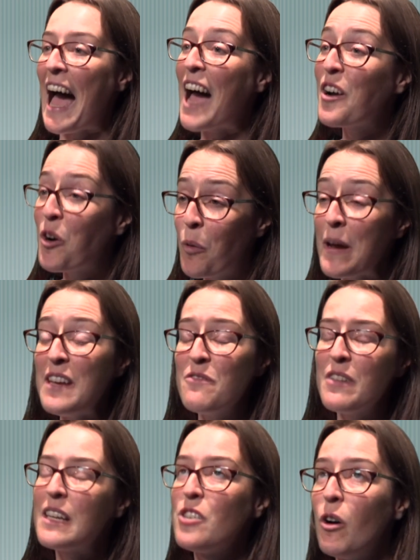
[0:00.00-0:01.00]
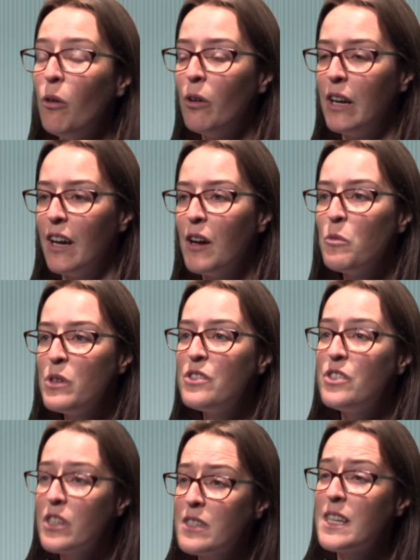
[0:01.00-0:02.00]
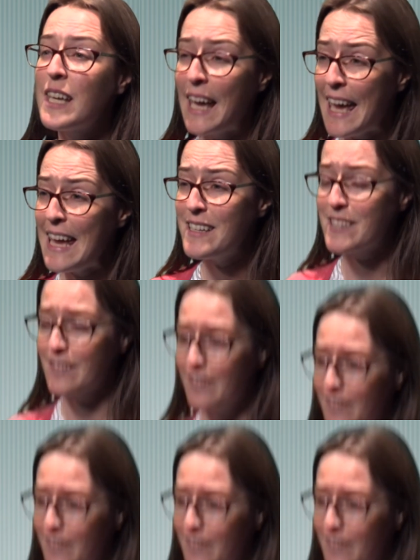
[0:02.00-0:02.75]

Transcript: and Queen Victoria was just a kid.